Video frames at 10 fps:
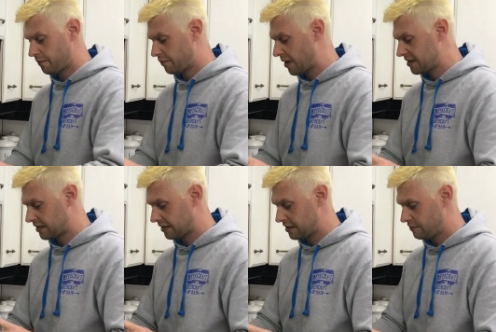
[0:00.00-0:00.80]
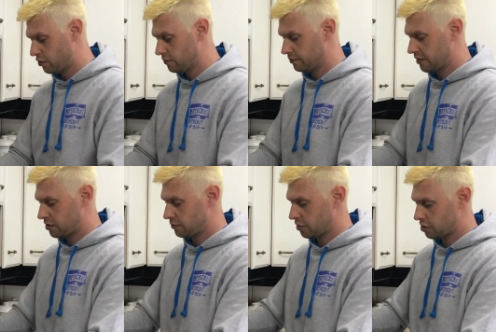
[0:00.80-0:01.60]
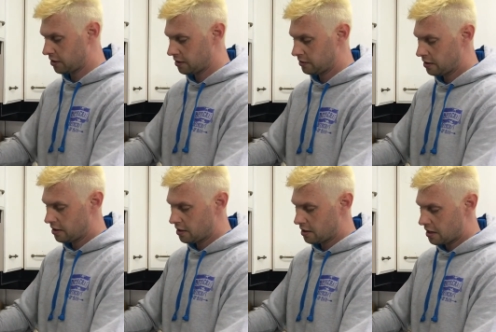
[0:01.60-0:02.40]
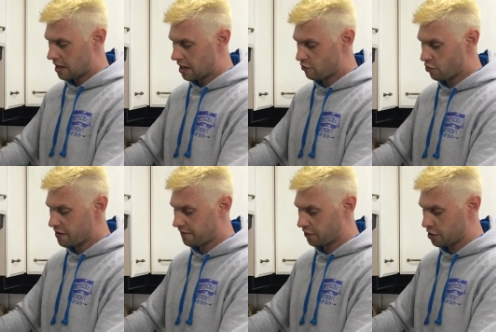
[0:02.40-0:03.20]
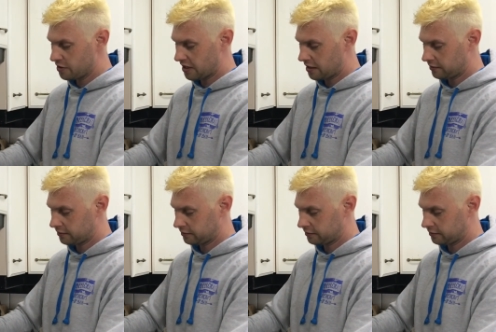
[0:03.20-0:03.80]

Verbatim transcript: basically, ooh, a bit too much in there. I refroze it